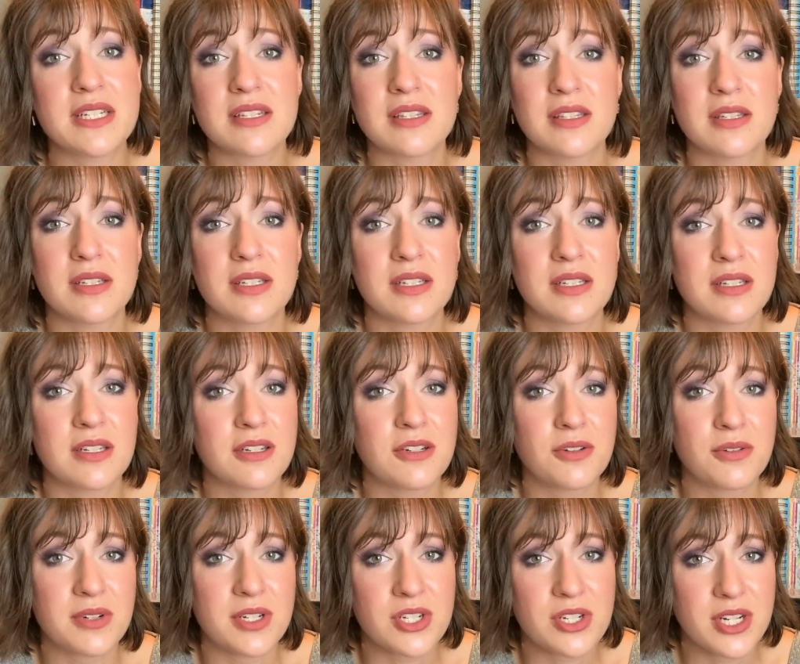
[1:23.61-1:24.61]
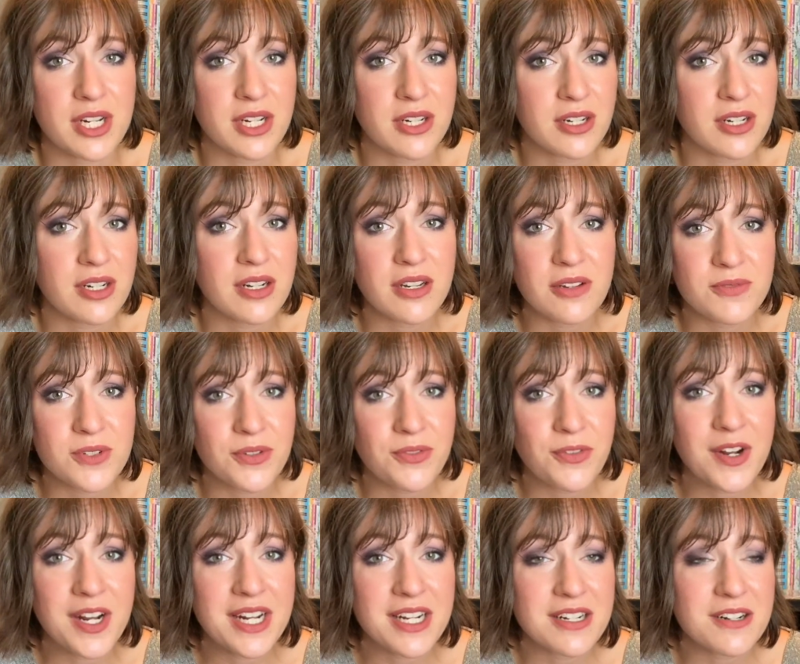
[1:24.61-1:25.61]
to the originator of
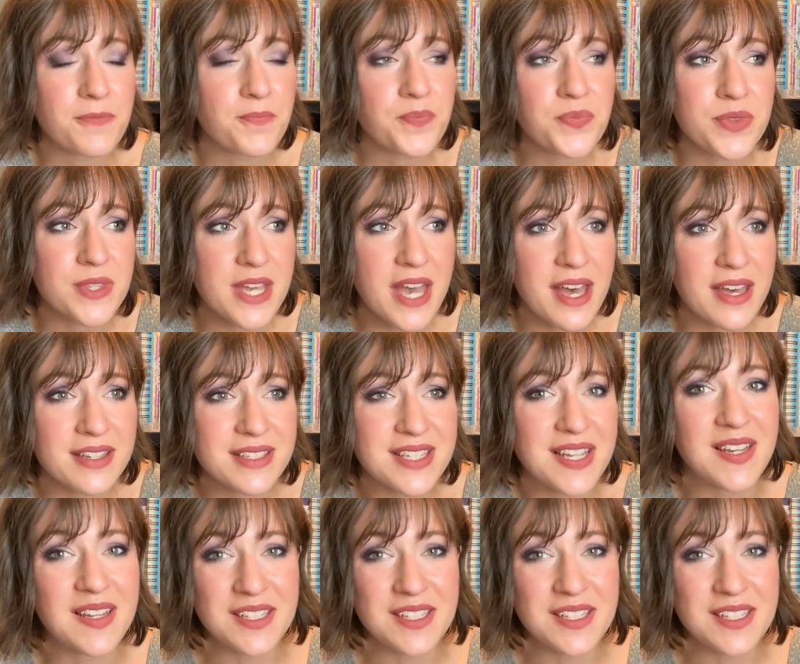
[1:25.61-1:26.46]
different tags.